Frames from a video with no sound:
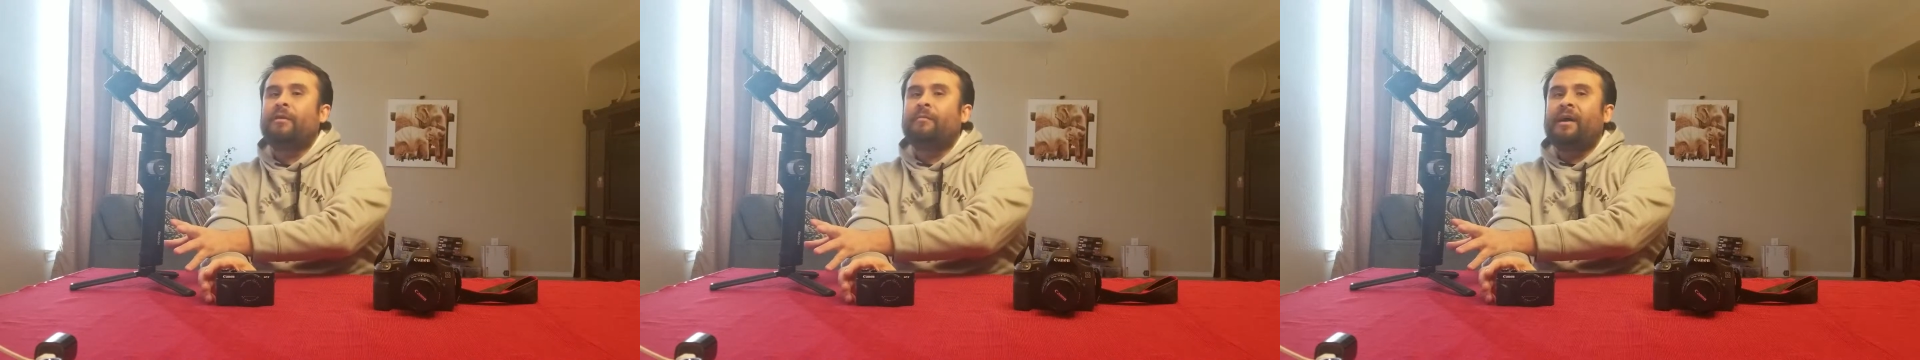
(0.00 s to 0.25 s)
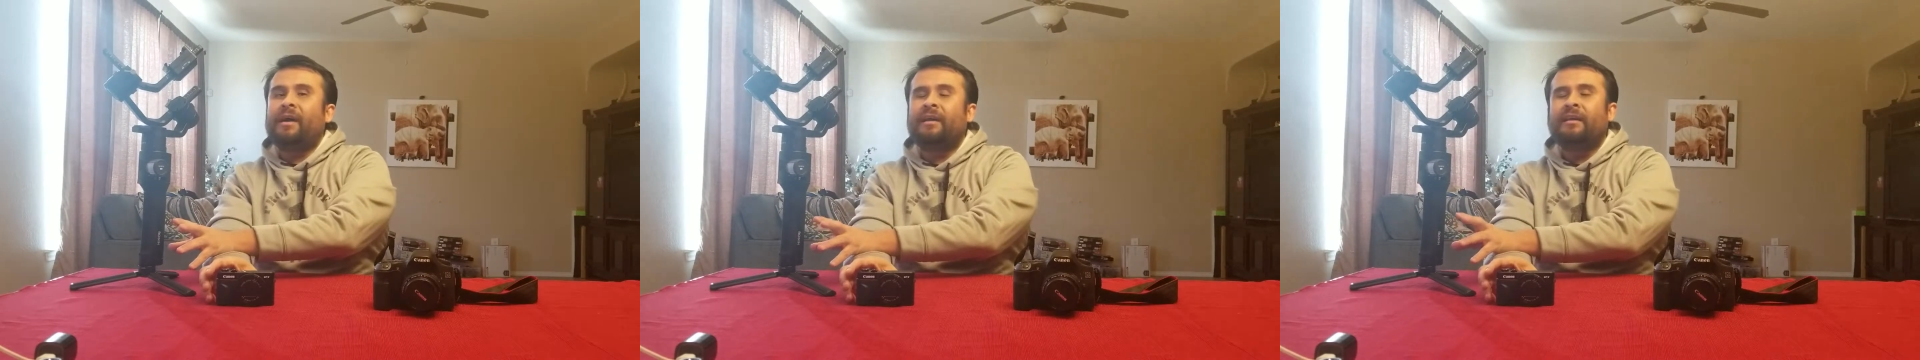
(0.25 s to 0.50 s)

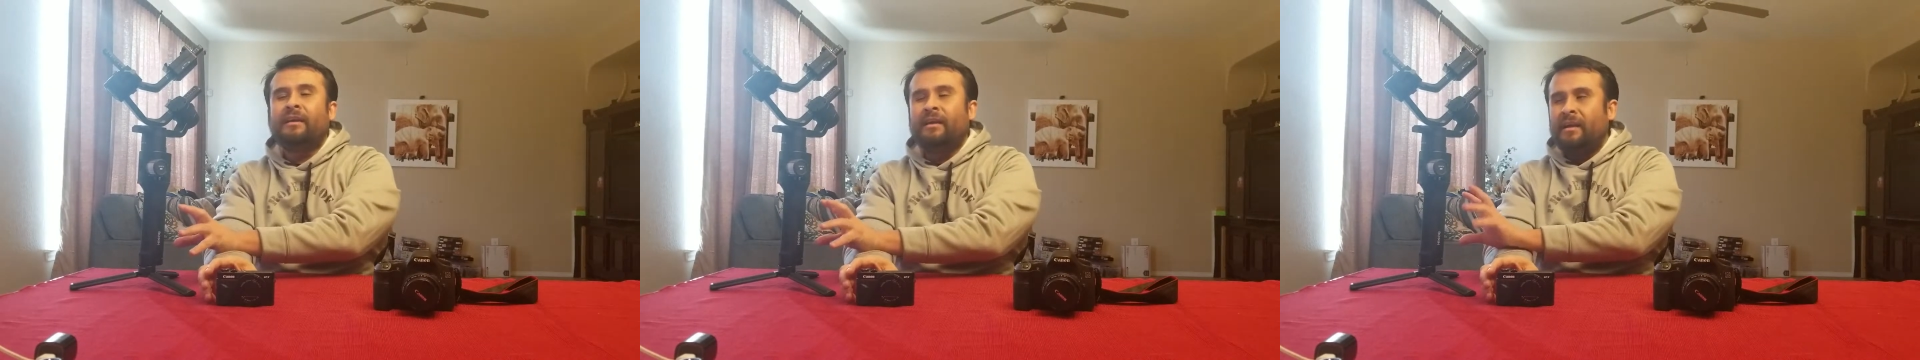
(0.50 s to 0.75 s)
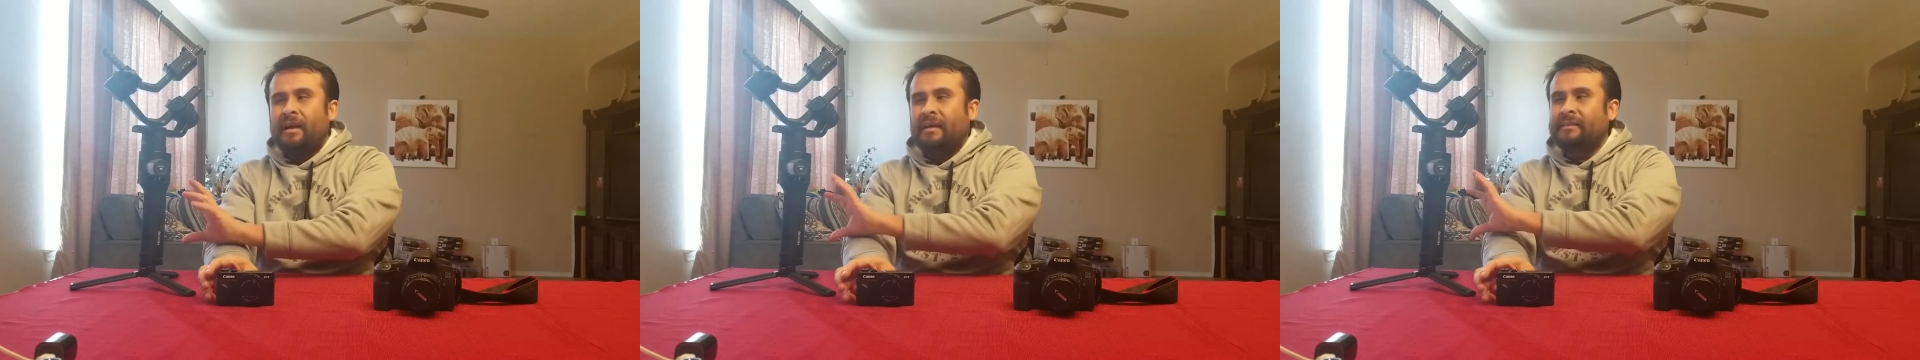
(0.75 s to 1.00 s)
buy it.
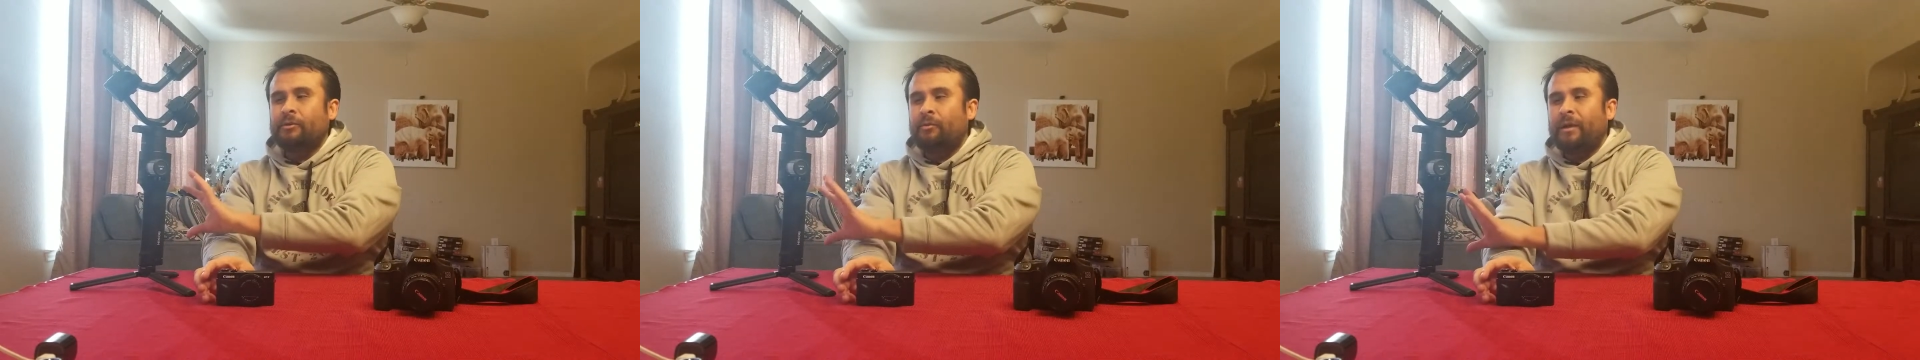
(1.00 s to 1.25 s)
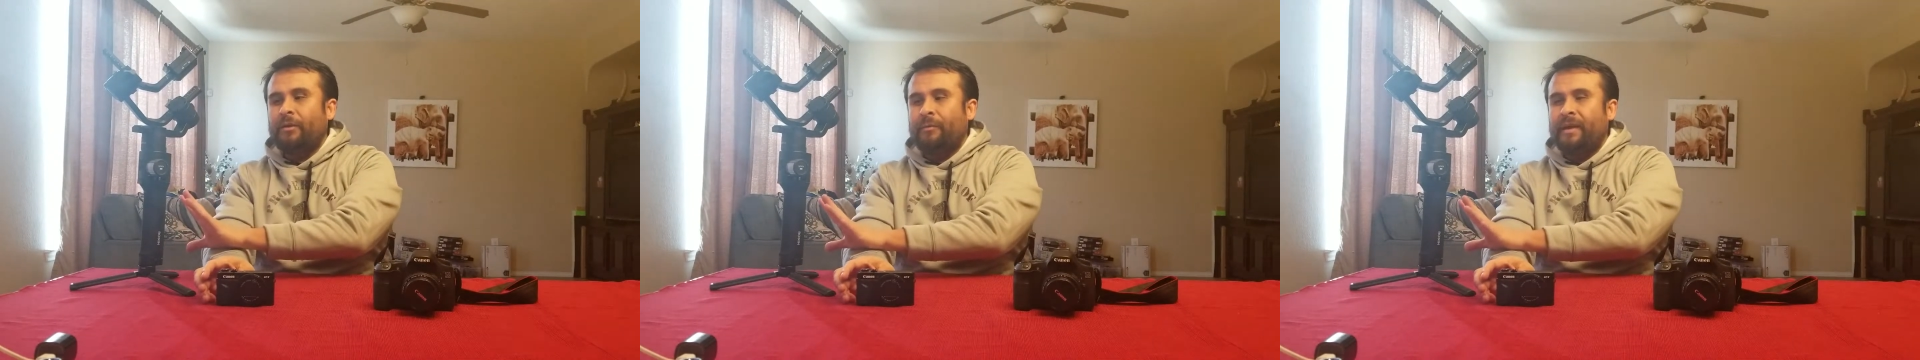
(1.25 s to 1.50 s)
I still
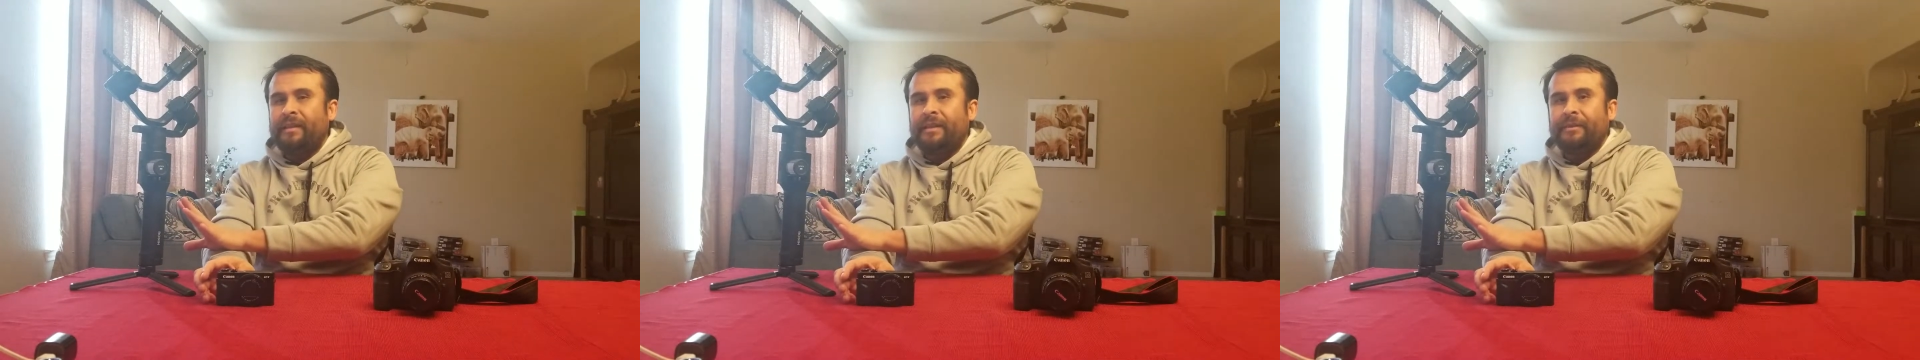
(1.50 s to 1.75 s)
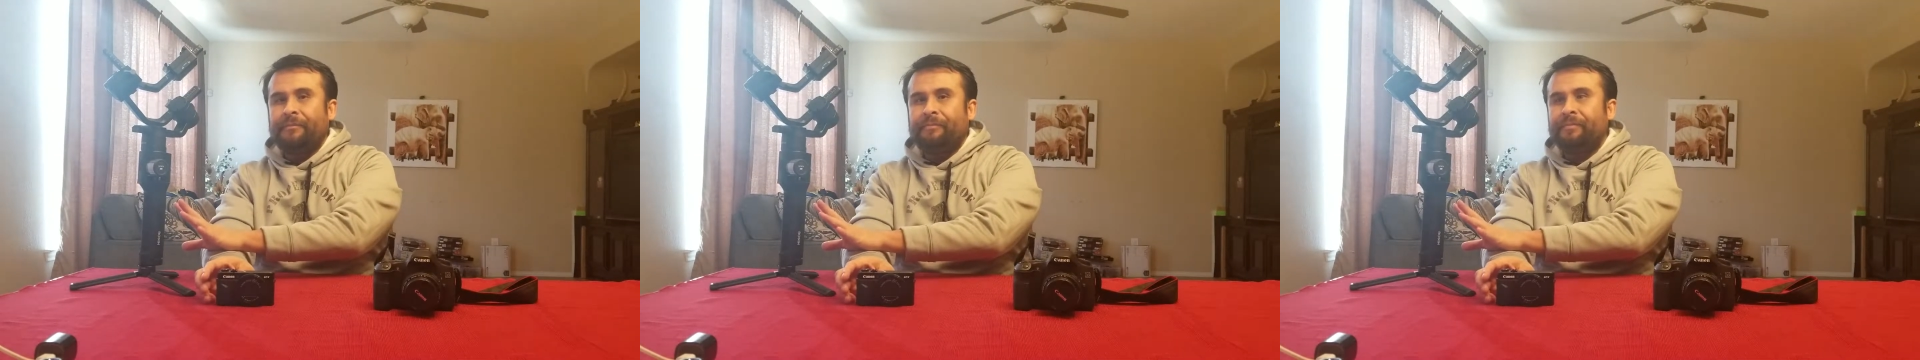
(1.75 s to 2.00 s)
recommend it.